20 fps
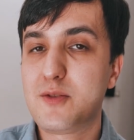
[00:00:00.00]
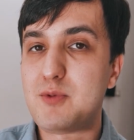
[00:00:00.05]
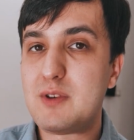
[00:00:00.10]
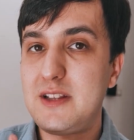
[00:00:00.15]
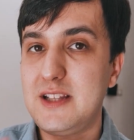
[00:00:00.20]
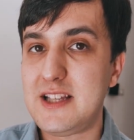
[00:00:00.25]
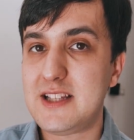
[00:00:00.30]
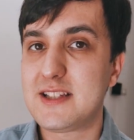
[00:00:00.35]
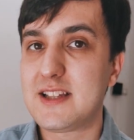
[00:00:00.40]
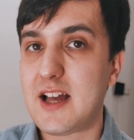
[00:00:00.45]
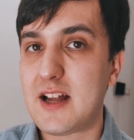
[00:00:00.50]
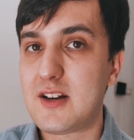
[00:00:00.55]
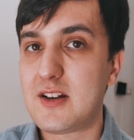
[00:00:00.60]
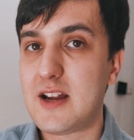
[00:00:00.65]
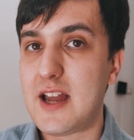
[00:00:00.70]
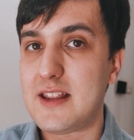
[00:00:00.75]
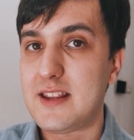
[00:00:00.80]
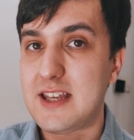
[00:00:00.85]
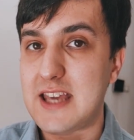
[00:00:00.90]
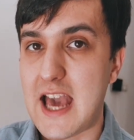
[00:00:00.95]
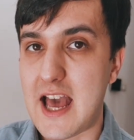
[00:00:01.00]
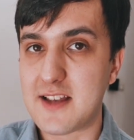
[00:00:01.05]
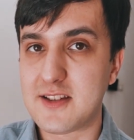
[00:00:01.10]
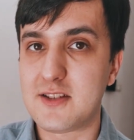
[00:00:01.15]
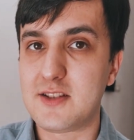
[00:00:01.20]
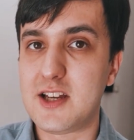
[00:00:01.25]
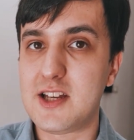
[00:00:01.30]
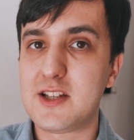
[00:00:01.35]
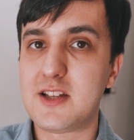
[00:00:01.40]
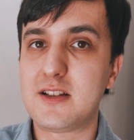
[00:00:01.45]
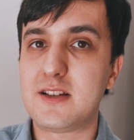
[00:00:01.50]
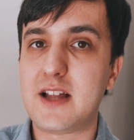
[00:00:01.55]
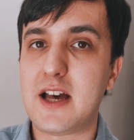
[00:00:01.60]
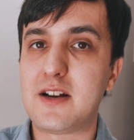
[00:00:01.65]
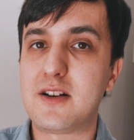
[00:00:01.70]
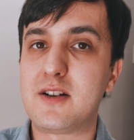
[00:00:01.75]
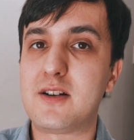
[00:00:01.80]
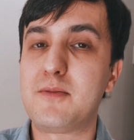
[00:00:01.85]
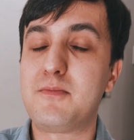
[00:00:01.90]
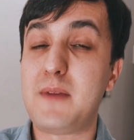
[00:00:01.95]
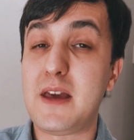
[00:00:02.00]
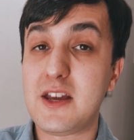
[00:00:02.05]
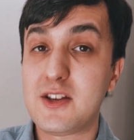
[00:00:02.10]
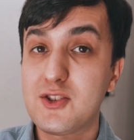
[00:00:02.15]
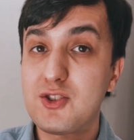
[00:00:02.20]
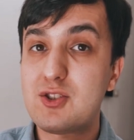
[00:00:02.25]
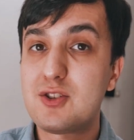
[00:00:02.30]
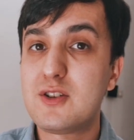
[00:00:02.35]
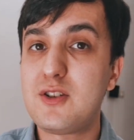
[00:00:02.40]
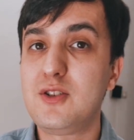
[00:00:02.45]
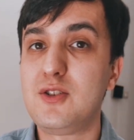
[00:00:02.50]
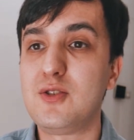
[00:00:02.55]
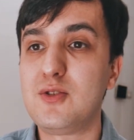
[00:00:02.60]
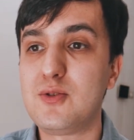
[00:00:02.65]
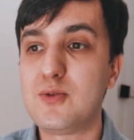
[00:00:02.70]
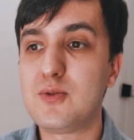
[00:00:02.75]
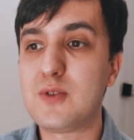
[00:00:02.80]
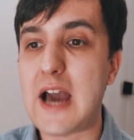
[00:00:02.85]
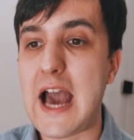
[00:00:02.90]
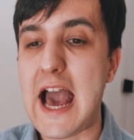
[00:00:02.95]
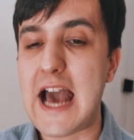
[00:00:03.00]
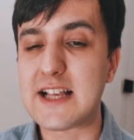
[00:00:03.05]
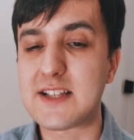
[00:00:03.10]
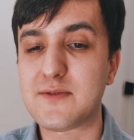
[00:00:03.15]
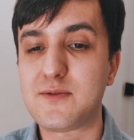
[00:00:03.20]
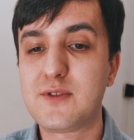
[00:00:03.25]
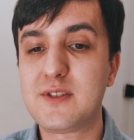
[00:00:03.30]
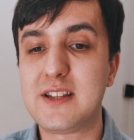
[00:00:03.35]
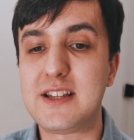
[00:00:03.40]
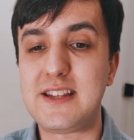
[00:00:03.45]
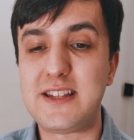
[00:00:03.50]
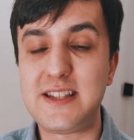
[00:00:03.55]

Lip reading: the release letter and the cancellation letter, make sure you ask for the